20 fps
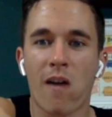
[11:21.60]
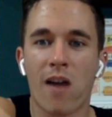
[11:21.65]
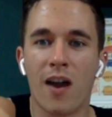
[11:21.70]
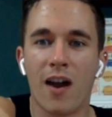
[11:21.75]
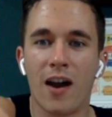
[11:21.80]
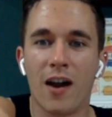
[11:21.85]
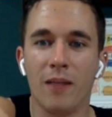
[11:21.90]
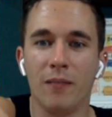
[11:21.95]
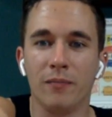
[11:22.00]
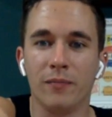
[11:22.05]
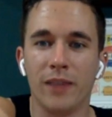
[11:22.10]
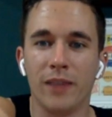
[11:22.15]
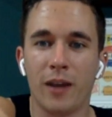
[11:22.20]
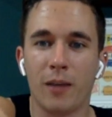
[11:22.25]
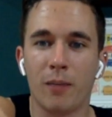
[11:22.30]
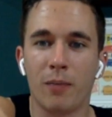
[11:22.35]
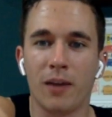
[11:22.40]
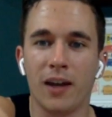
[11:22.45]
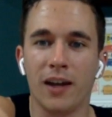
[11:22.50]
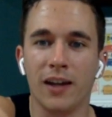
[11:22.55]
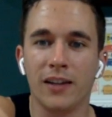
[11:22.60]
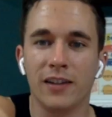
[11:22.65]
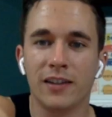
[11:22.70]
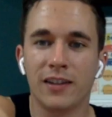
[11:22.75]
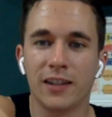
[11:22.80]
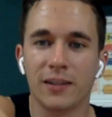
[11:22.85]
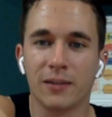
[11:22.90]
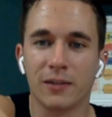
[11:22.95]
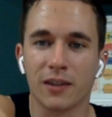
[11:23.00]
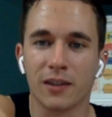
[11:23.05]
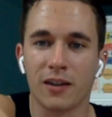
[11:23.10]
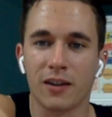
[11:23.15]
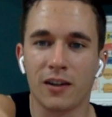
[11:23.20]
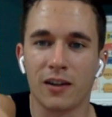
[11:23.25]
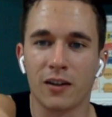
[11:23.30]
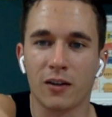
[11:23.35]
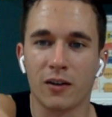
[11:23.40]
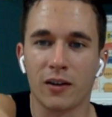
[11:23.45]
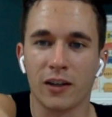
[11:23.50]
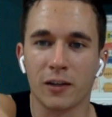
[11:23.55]
AirPods, that's what they call
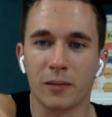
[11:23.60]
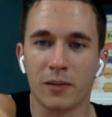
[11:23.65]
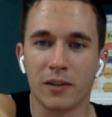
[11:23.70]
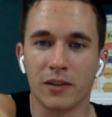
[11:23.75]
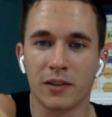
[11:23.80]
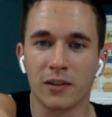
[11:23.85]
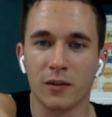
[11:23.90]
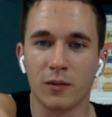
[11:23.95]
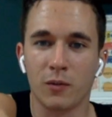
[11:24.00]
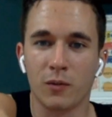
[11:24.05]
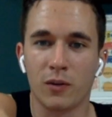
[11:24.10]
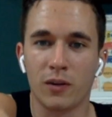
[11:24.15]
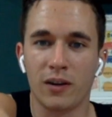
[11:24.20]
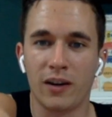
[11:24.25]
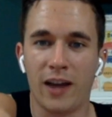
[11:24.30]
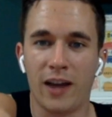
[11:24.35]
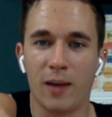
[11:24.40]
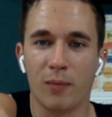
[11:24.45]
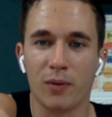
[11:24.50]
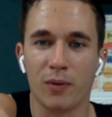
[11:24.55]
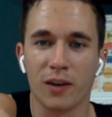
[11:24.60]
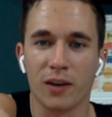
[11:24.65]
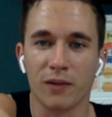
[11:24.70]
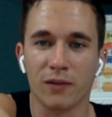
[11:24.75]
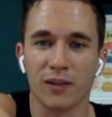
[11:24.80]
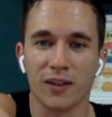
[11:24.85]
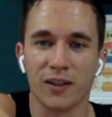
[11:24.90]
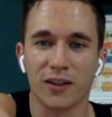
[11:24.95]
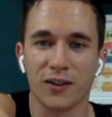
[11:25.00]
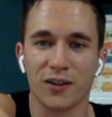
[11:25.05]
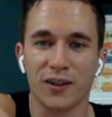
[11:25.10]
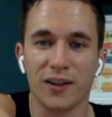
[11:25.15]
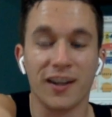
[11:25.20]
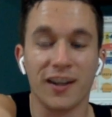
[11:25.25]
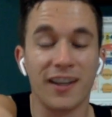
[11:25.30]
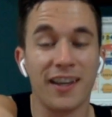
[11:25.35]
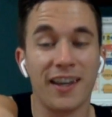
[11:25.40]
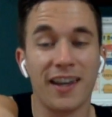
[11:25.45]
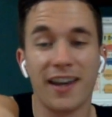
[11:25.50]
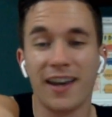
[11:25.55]
it, are quite expensive. What an outbreak of luxury.
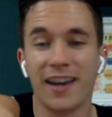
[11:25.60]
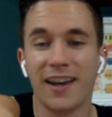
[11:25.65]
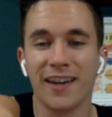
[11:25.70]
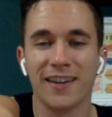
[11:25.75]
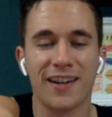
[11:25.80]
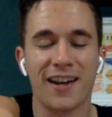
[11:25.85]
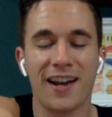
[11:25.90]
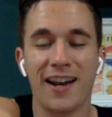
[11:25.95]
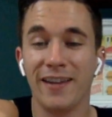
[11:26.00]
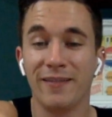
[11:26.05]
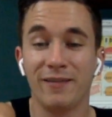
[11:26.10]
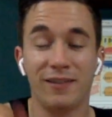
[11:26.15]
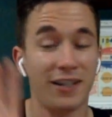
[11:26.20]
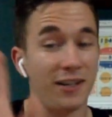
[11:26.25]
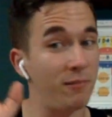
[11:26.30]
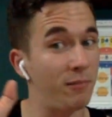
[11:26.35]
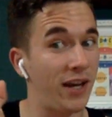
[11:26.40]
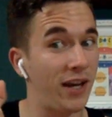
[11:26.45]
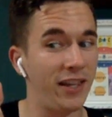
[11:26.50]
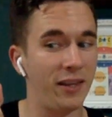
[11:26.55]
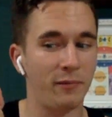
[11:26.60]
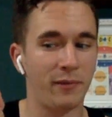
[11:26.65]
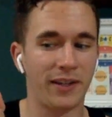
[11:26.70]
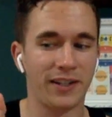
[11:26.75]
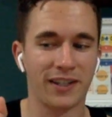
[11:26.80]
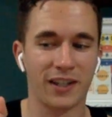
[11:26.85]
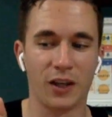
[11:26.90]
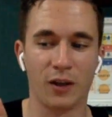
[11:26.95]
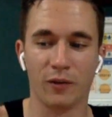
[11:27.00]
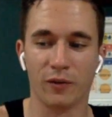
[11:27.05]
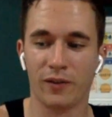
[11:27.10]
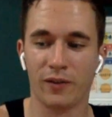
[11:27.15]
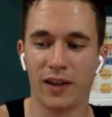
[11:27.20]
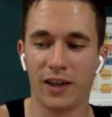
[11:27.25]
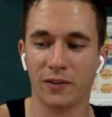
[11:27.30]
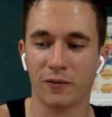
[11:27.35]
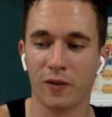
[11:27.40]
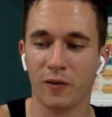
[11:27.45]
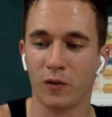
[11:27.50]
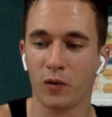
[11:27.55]
Yeah, I didn't buy them myself,
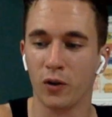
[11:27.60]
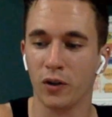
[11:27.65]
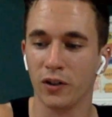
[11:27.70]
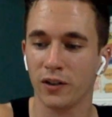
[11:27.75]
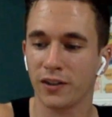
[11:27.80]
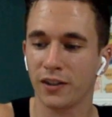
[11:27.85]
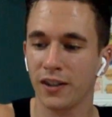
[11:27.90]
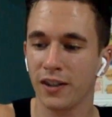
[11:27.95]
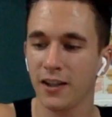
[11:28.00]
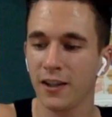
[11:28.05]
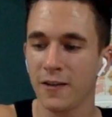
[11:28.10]
of course.